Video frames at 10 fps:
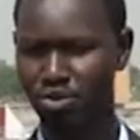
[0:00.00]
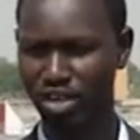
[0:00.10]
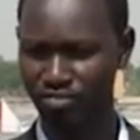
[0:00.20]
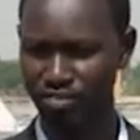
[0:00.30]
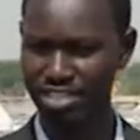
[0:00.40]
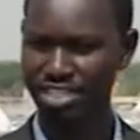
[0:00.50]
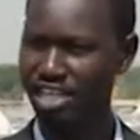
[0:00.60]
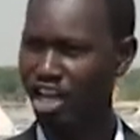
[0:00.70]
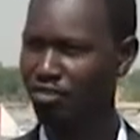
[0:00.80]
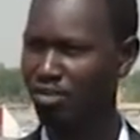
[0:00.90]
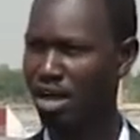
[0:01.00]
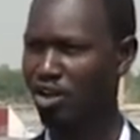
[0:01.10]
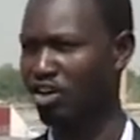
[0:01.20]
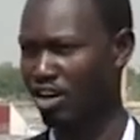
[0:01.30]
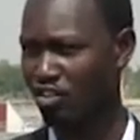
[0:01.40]
to invest this kind of
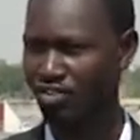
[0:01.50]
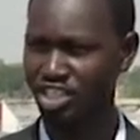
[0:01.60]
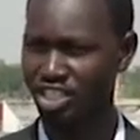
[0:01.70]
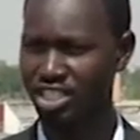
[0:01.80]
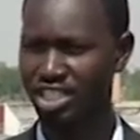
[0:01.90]
amount on renovation?